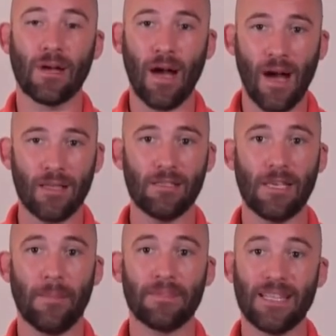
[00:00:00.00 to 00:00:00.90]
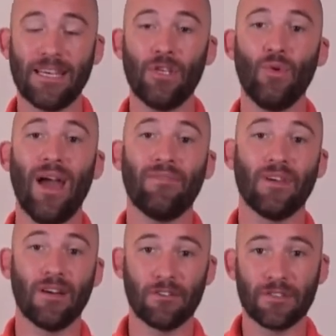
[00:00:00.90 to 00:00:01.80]
concepts that you have
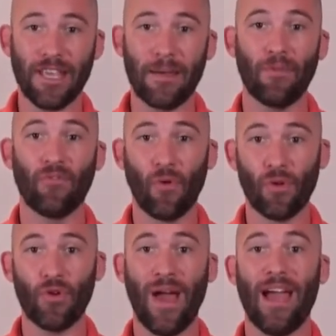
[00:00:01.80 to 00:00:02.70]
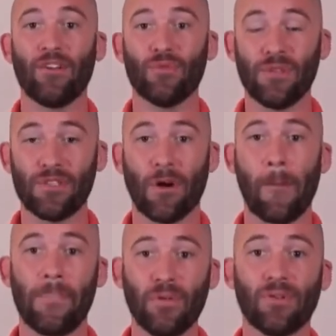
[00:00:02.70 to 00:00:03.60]
to understand before you actually
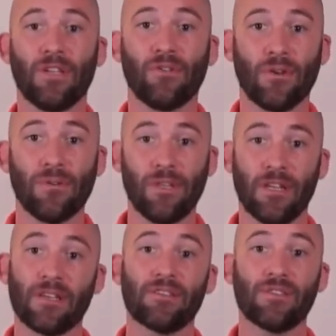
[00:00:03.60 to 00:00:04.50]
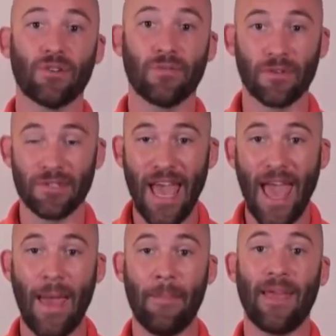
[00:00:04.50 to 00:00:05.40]
start building your own Linux servers
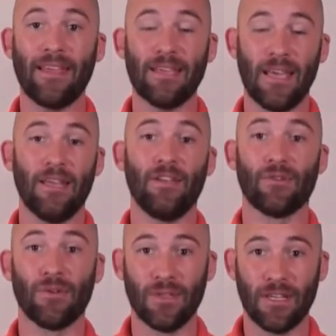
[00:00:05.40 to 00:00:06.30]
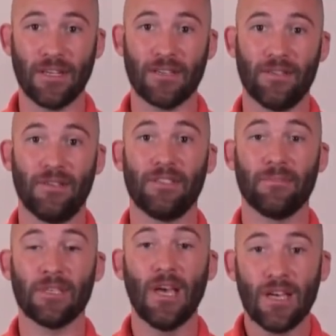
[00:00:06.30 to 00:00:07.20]
and maintaining your own Linux
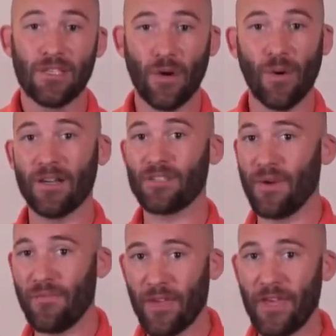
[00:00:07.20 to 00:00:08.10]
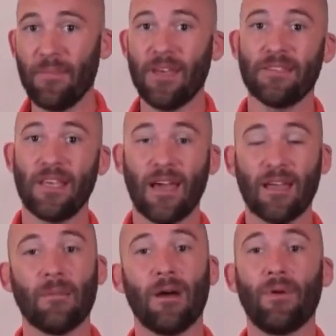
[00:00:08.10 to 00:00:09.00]
systems. So if you give me a
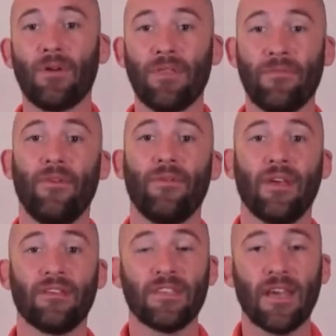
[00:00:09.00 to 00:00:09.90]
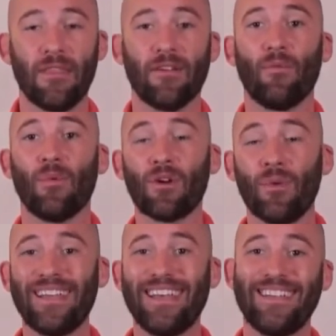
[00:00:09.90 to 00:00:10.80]
second, I'm going to put a few things together and we're
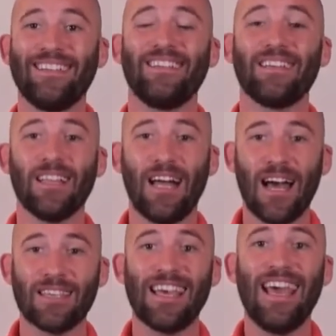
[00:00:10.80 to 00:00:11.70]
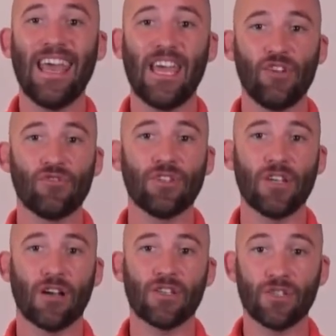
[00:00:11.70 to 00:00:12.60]
going to get into the class
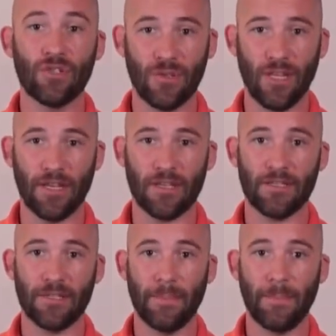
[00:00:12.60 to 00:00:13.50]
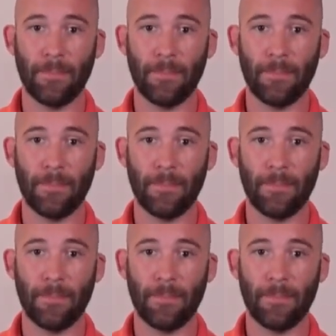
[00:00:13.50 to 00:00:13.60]
Introduction to Linux.